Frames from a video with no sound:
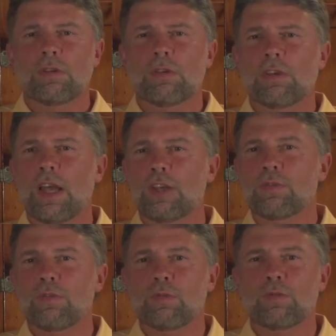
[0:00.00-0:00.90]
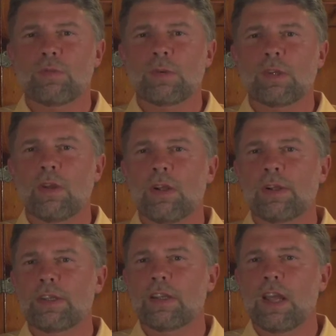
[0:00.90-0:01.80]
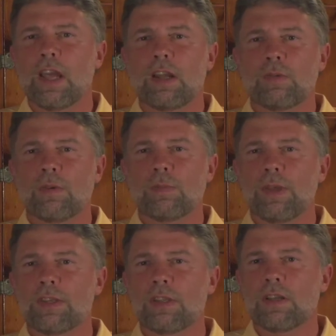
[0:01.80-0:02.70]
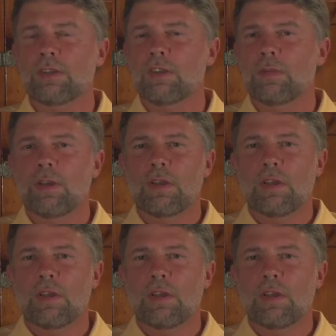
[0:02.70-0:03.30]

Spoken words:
classrooms will be called inadequate based on some